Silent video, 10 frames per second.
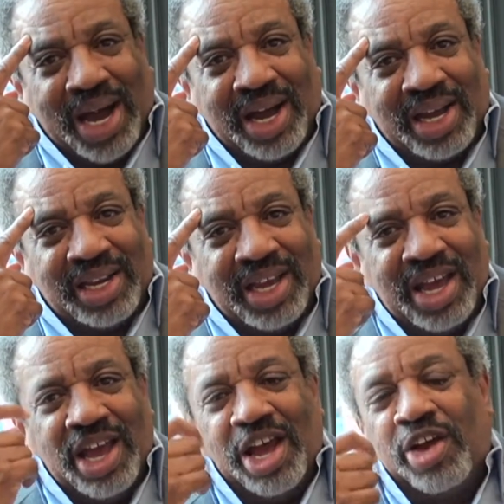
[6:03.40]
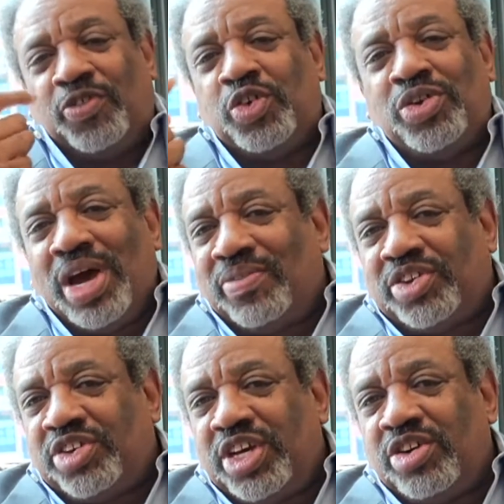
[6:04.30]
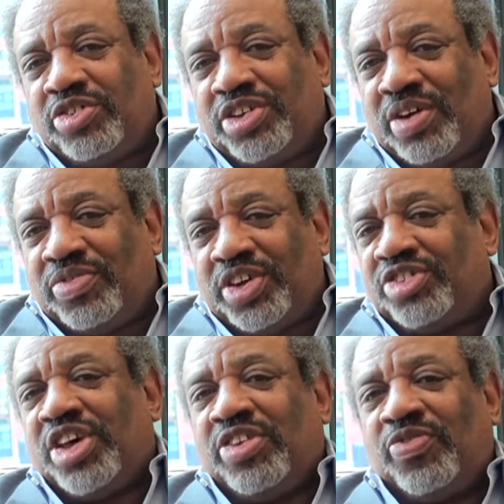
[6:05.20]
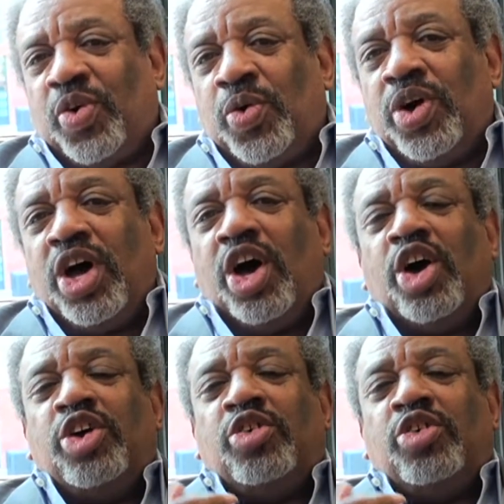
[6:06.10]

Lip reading: in the mind. If you never see yourself successful,